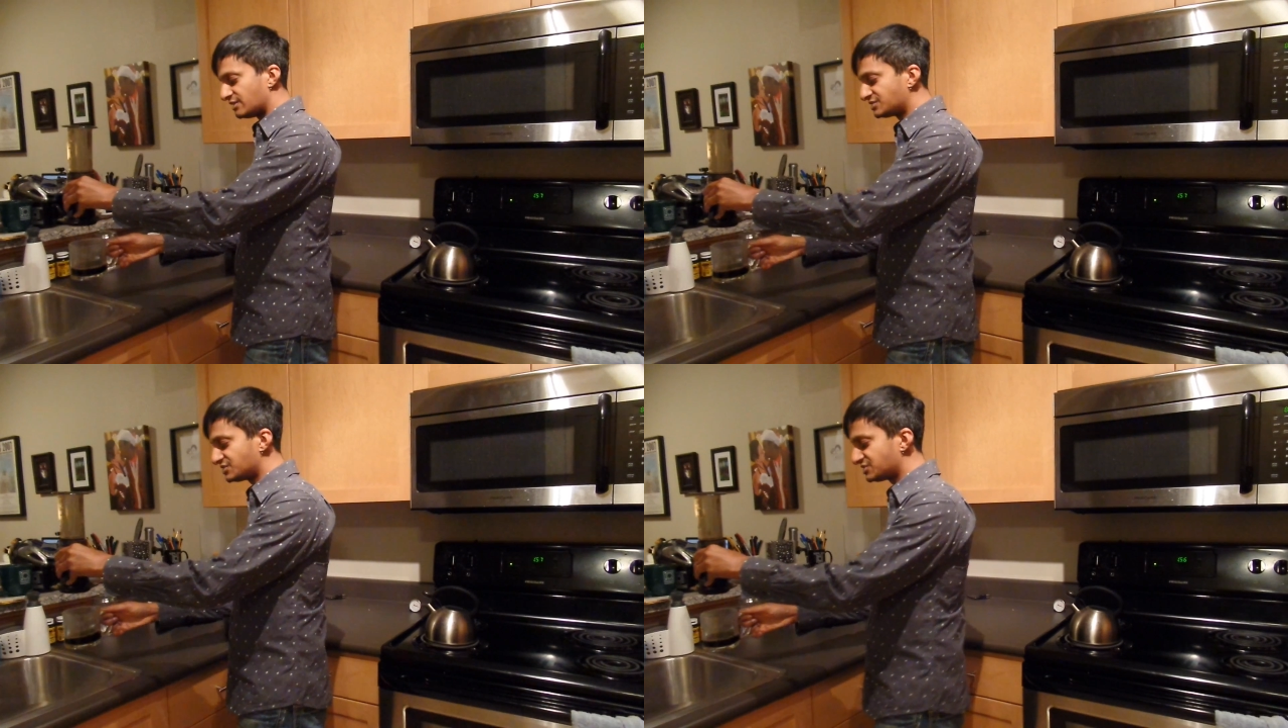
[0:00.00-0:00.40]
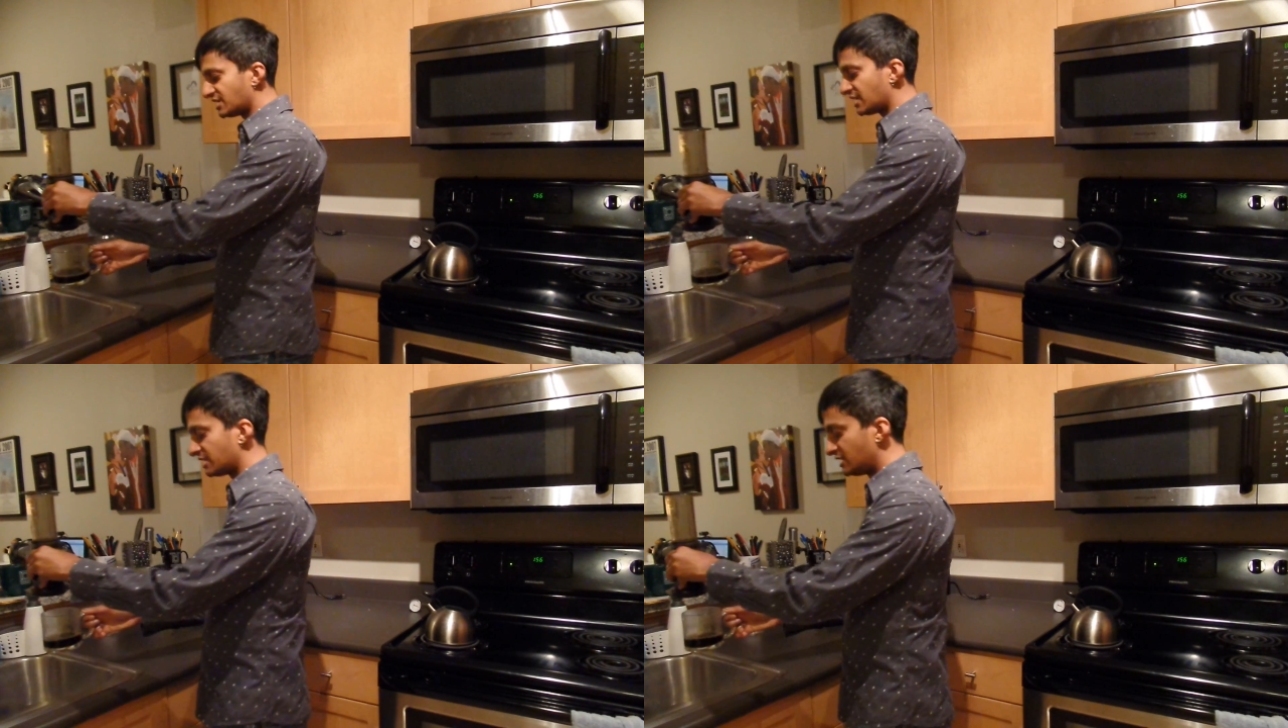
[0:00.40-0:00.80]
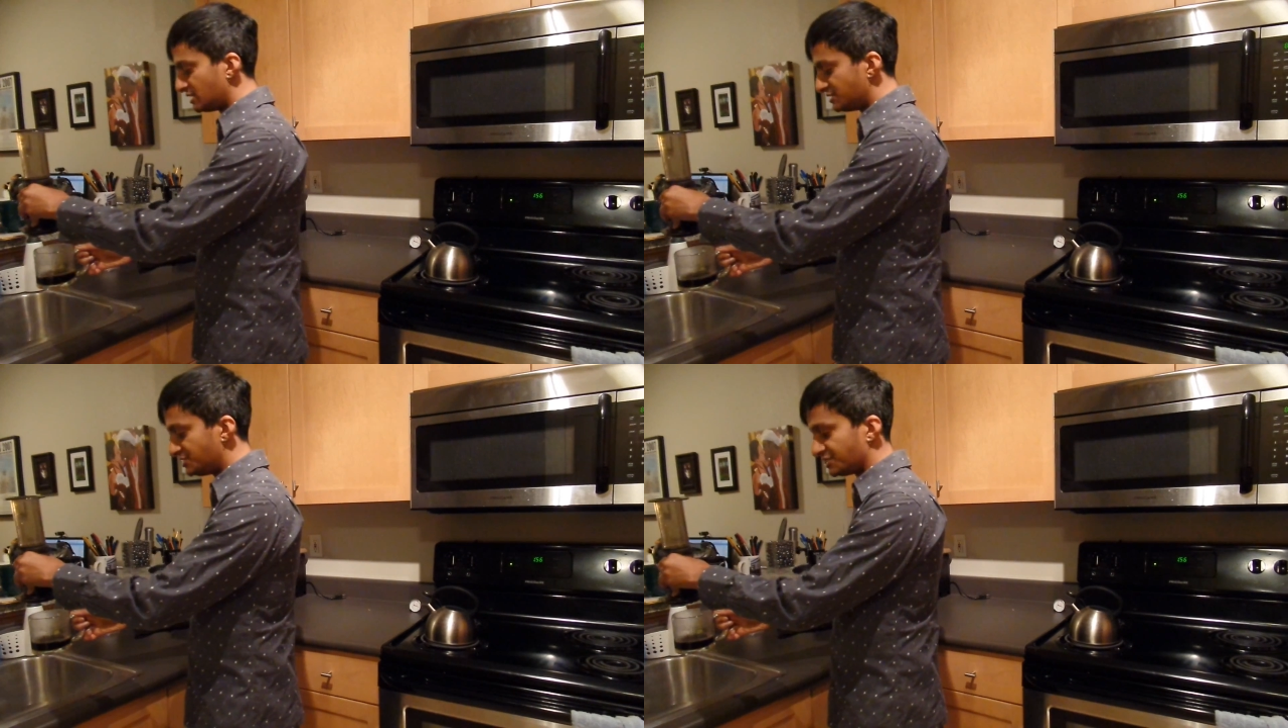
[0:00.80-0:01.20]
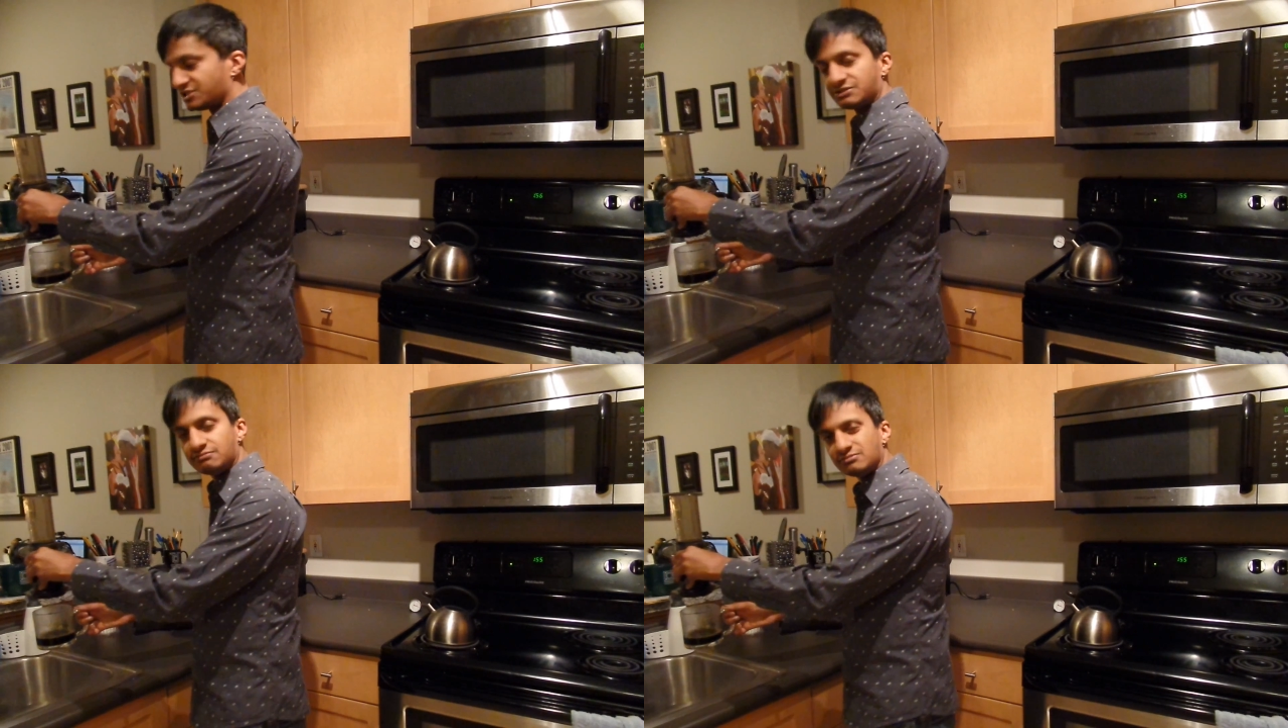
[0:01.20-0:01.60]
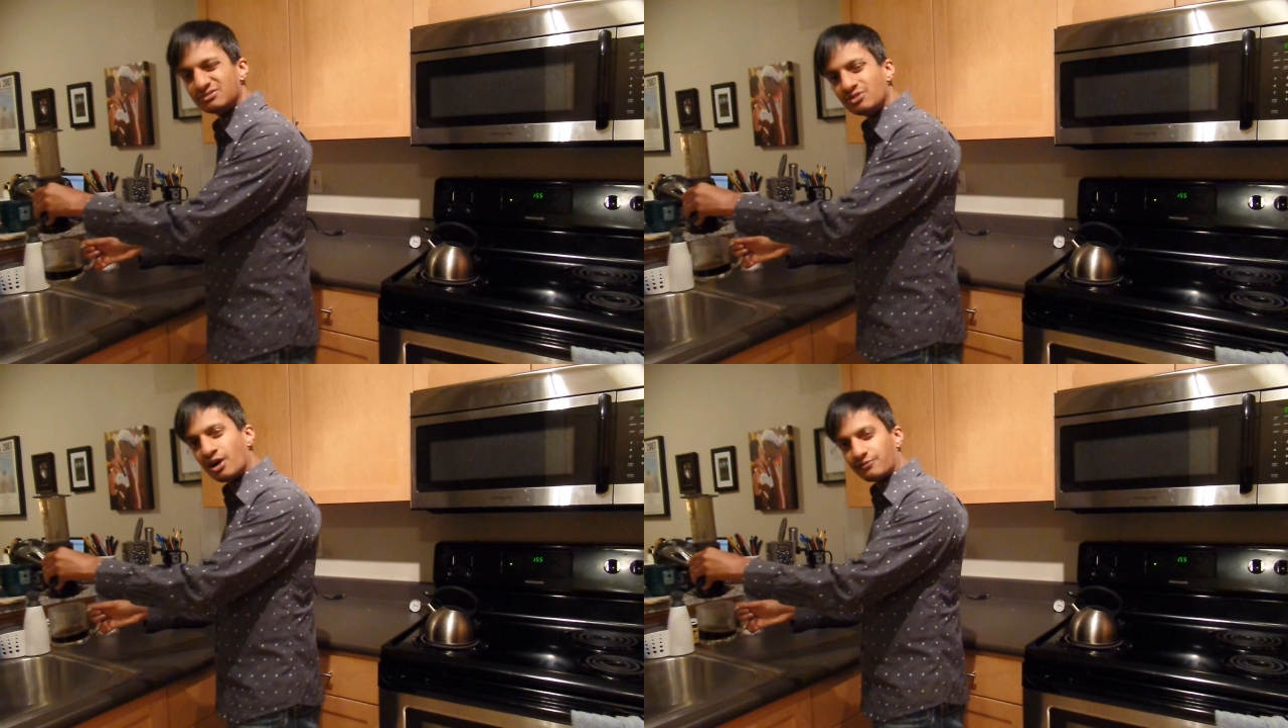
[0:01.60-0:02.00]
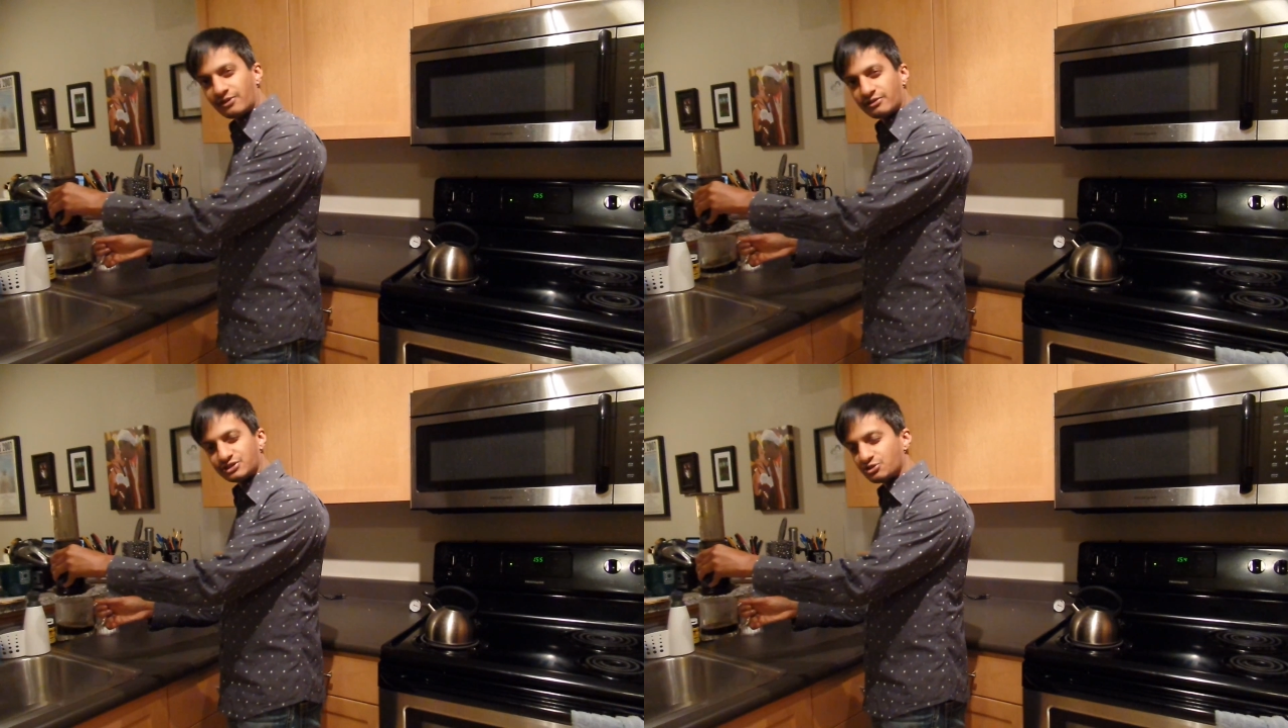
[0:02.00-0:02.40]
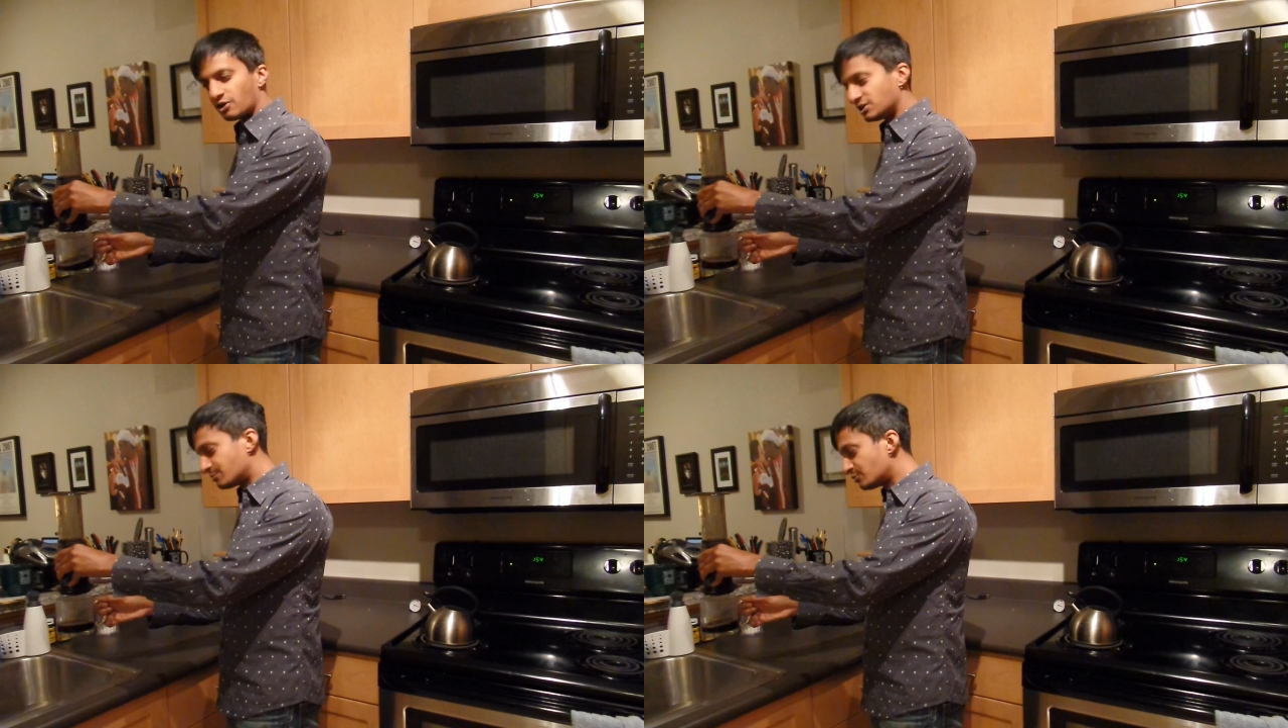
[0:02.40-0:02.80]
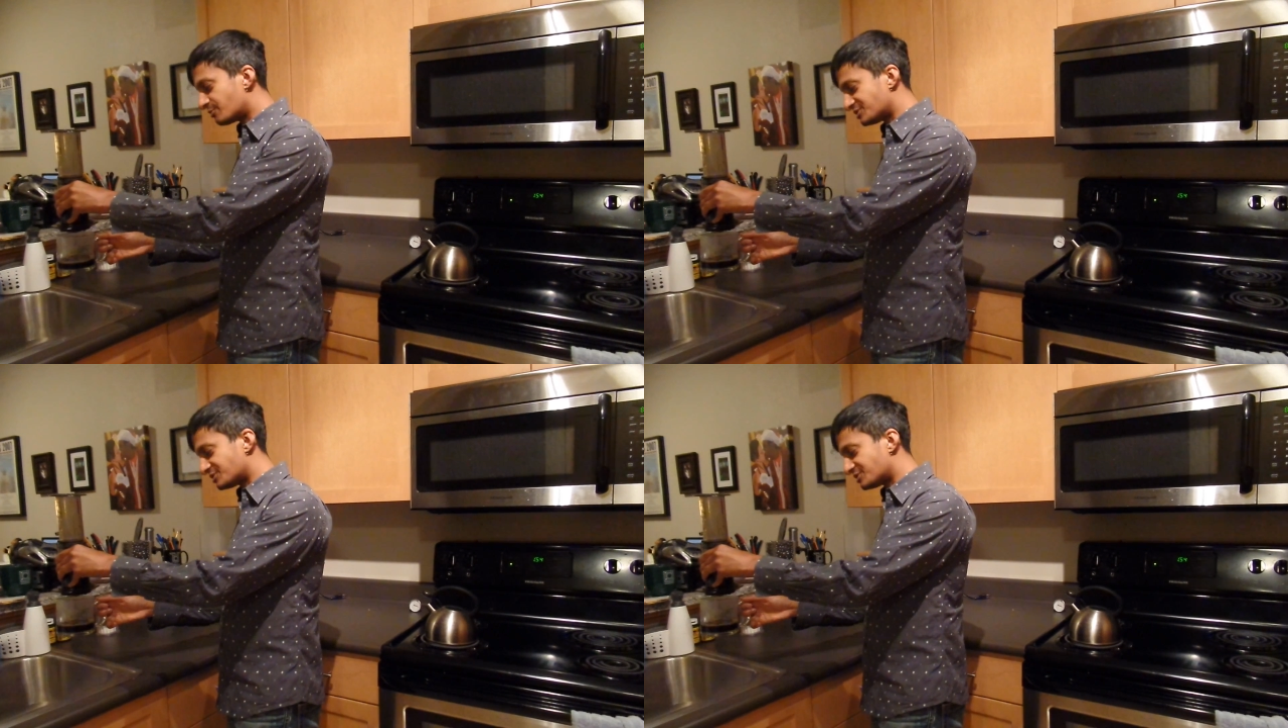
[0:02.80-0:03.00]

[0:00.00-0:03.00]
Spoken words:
this is like just not very strongly brewed